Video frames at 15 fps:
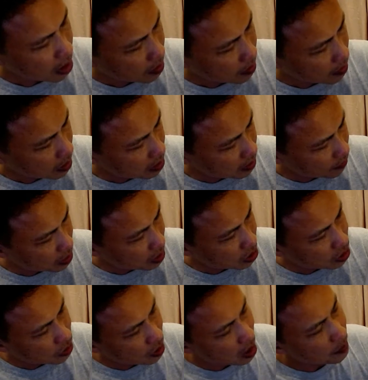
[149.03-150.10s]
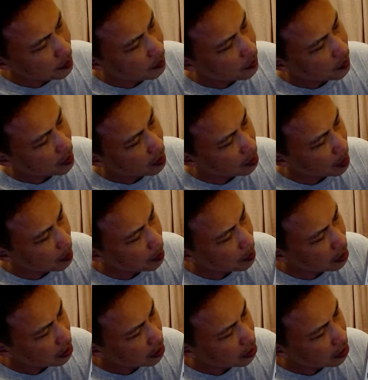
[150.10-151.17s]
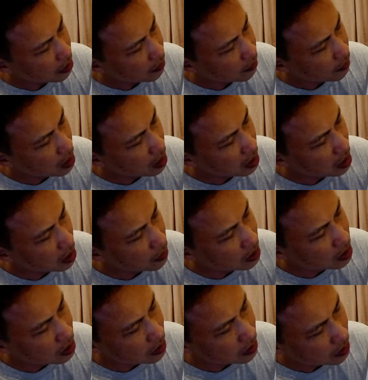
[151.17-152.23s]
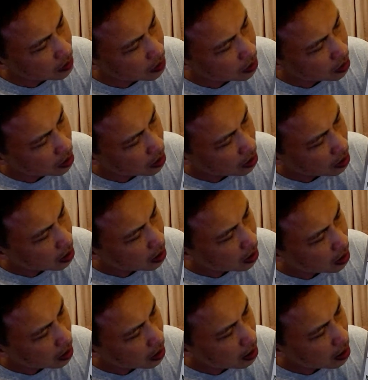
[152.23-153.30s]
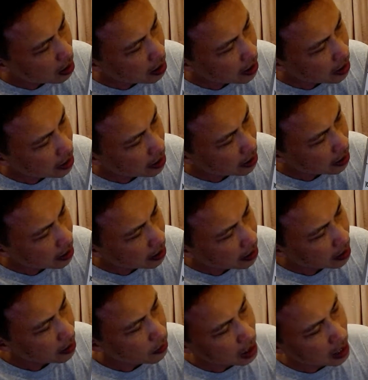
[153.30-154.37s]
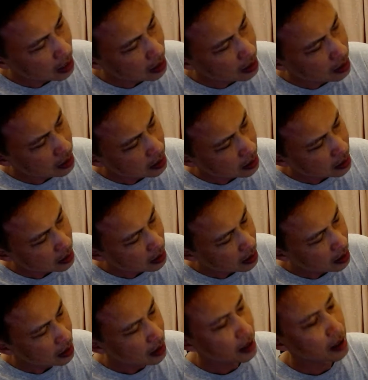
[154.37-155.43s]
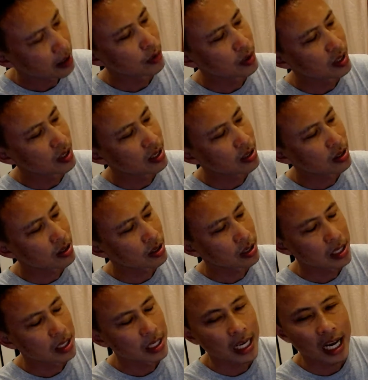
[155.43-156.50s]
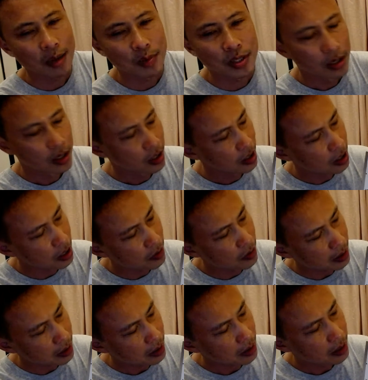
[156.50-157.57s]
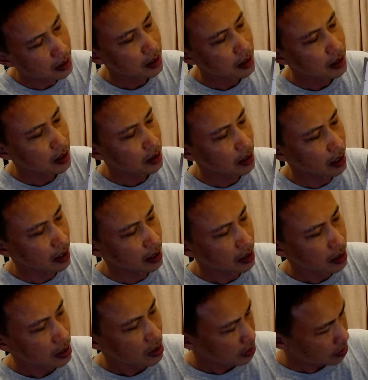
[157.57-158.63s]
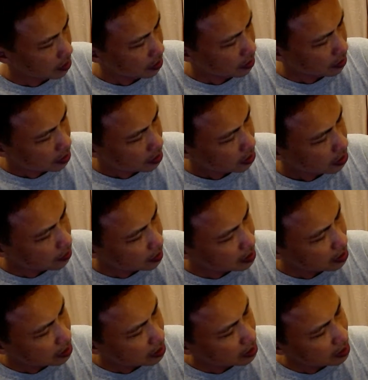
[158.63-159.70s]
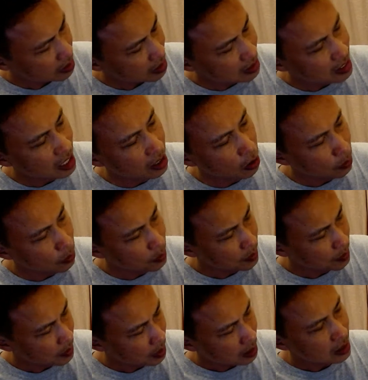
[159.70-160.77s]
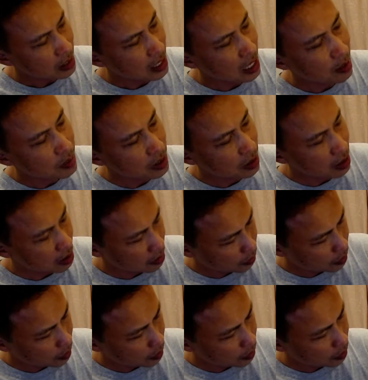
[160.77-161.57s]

What's the voltage drop? Remember, V equals to Ri, Rhode Island. Okay, resistor times current. Okay, so the resistance is 10 ohm times the current.